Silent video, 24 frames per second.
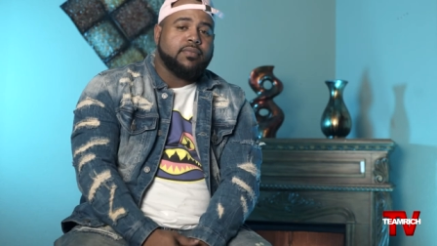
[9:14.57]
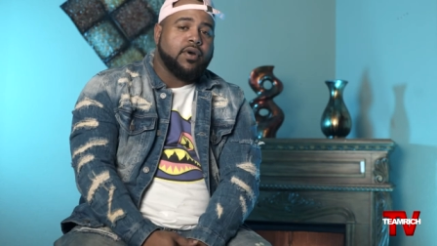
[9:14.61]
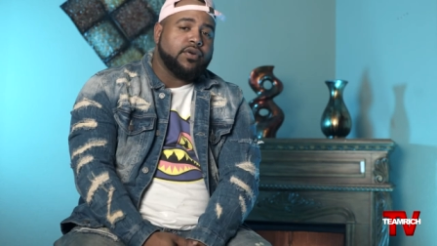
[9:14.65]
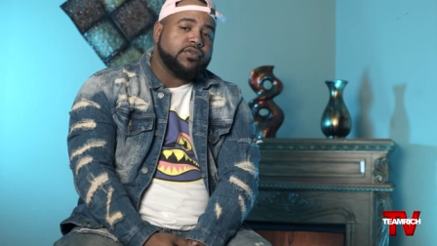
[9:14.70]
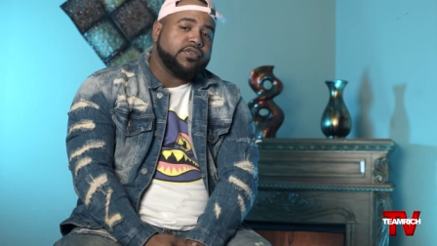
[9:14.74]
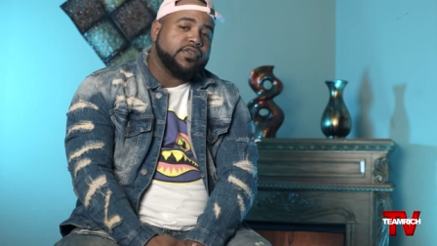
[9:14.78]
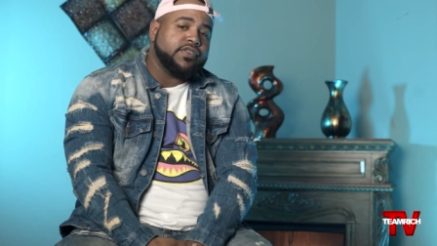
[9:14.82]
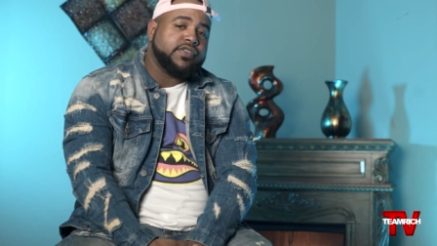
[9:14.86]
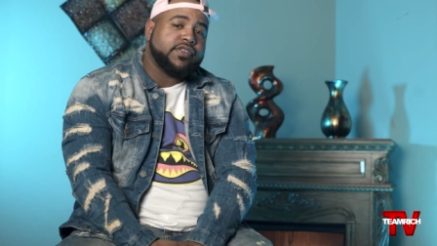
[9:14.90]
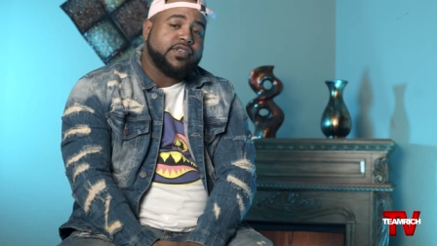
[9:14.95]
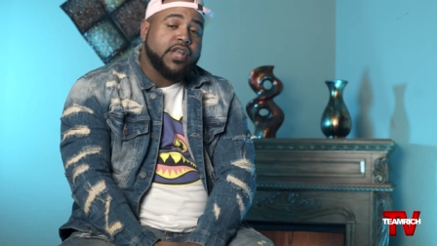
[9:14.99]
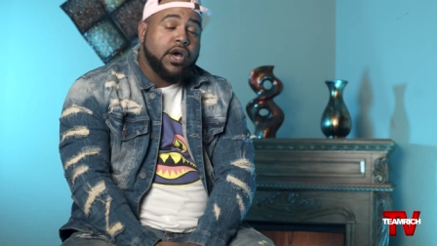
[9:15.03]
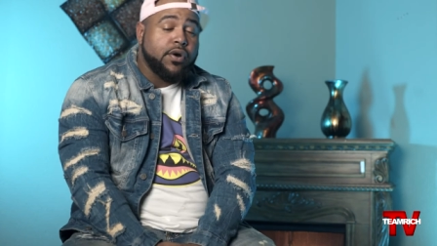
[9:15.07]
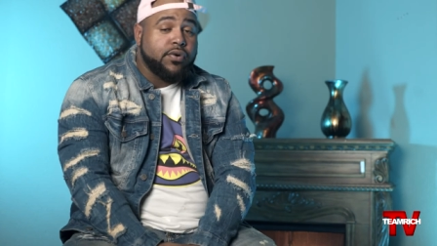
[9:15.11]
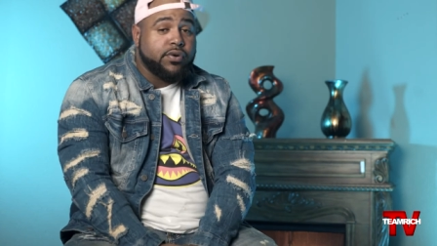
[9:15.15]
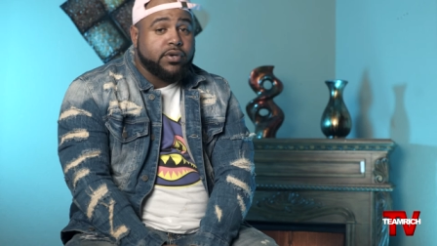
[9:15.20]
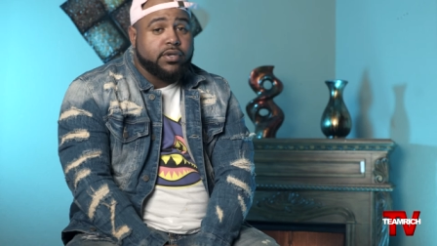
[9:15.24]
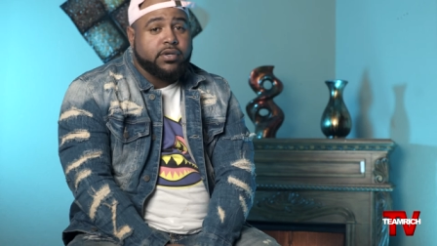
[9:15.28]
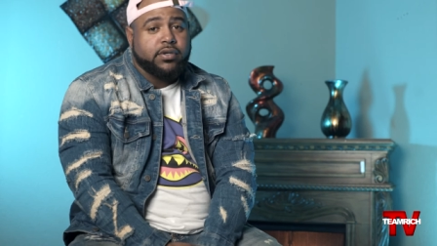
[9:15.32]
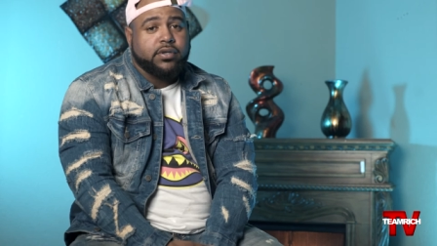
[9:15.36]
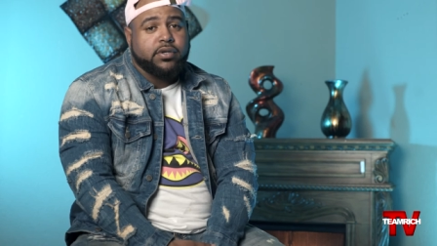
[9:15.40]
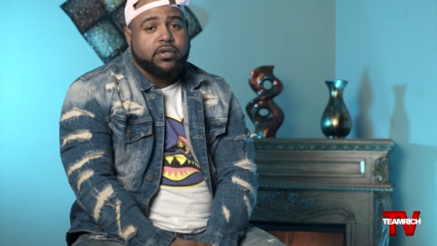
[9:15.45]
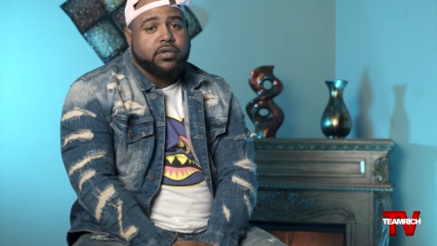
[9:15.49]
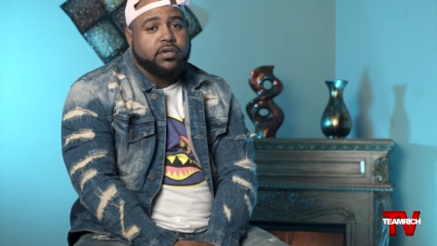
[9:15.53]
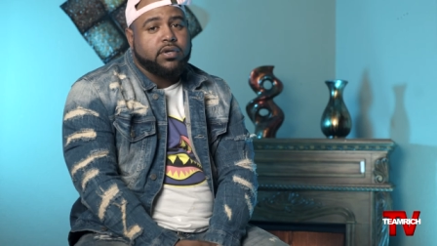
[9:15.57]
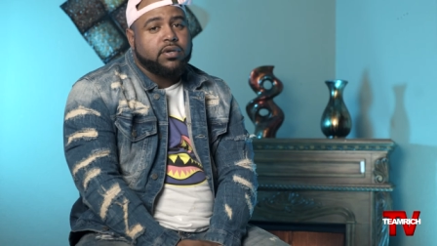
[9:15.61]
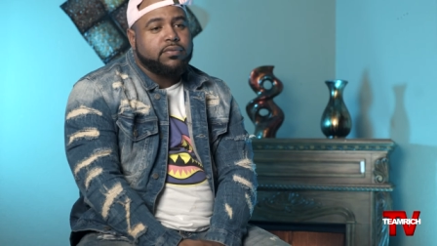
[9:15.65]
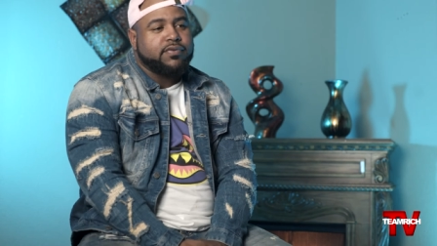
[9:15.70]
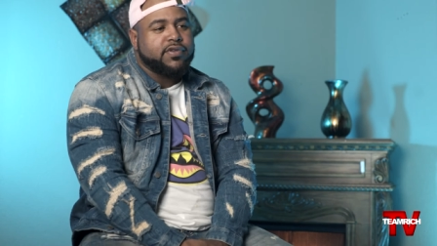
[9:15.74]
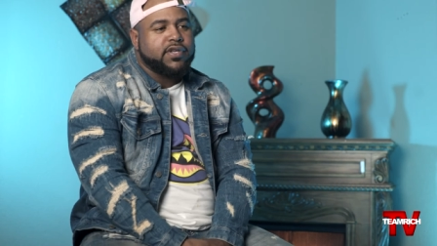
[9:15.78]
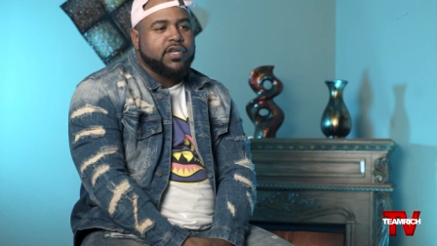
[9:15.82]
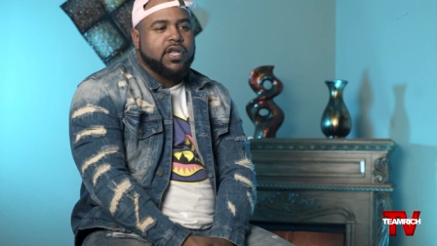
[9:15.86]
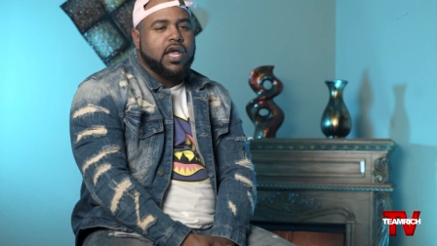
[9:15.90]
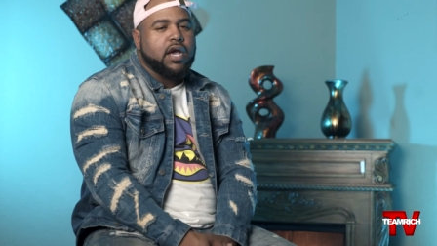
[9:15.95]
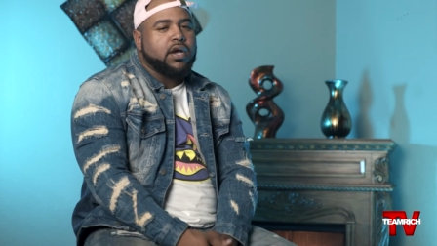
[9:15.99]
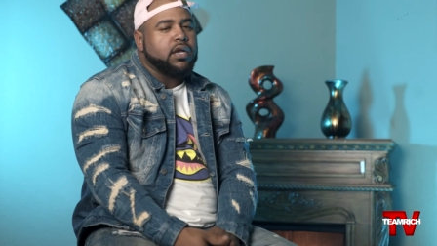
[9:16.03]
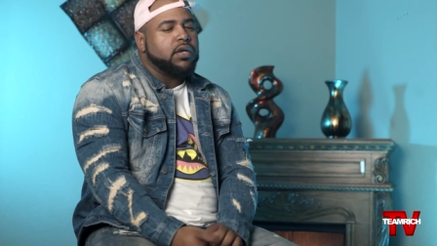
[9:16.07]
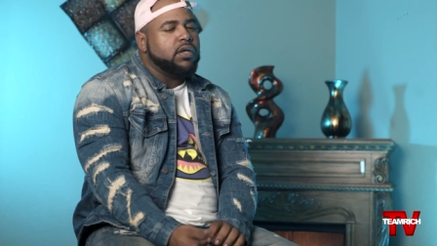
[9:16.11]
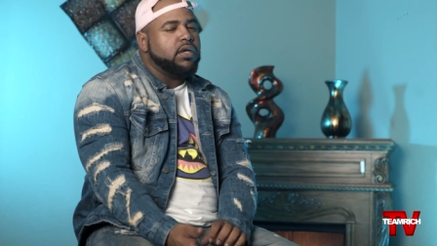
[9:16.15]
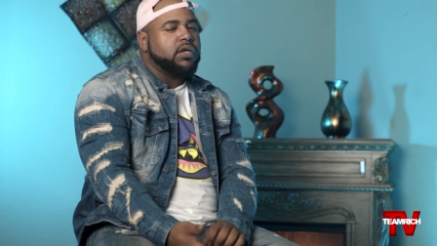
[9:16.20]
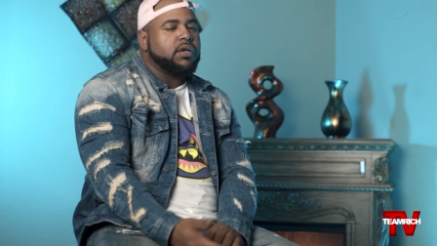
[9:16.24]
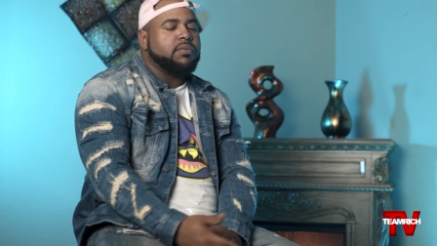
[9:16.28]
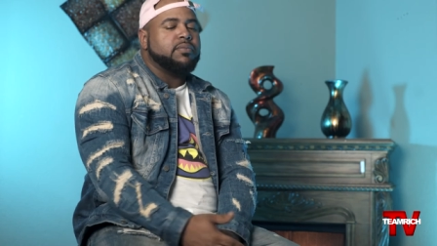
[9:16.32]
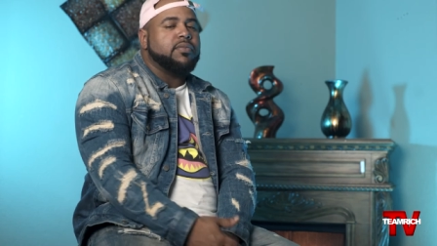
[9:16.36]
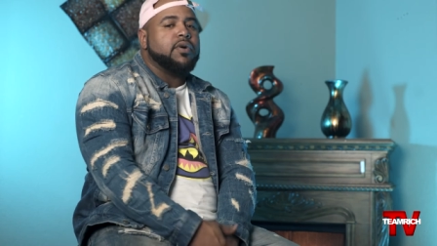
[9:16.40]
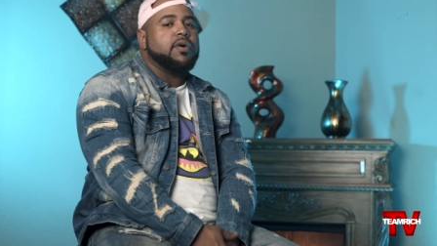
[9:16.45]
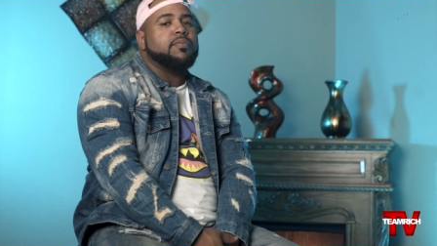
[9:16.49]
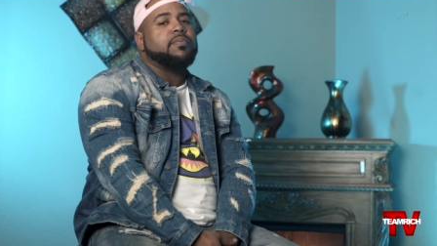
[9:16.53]
Mercy Stoner. You know what I'm saying? Y'all can
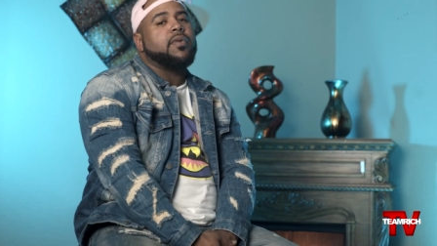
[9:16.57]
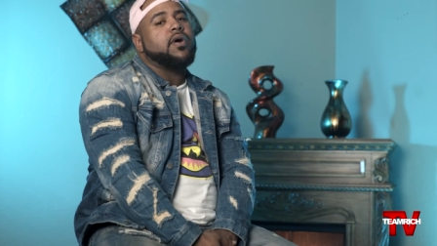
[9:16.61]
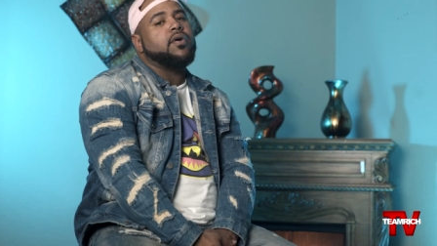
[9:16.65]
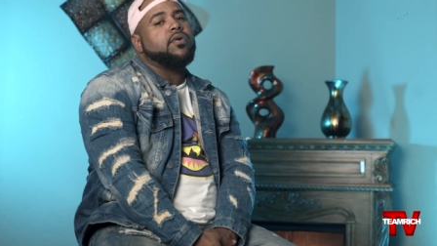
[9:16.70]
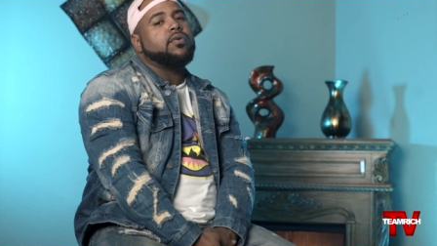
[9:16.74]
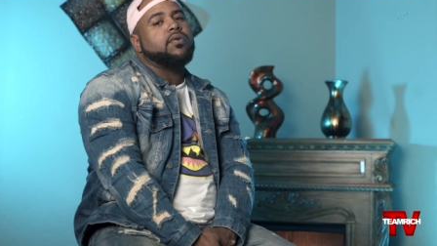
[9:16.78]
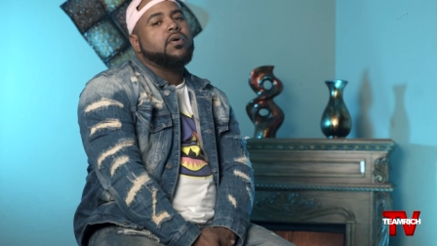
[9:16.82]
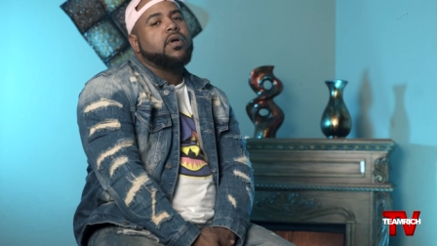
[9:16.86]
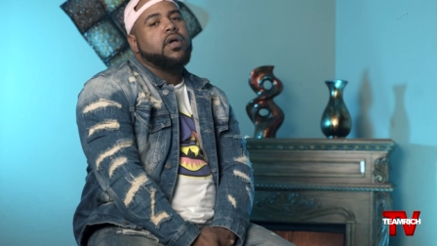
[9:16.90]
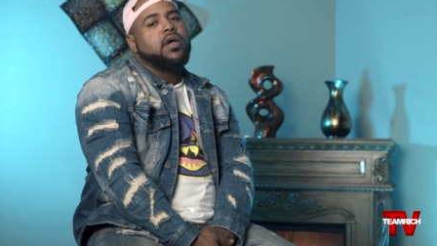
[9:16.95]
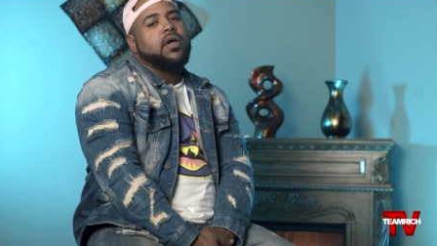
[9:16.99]
look him up on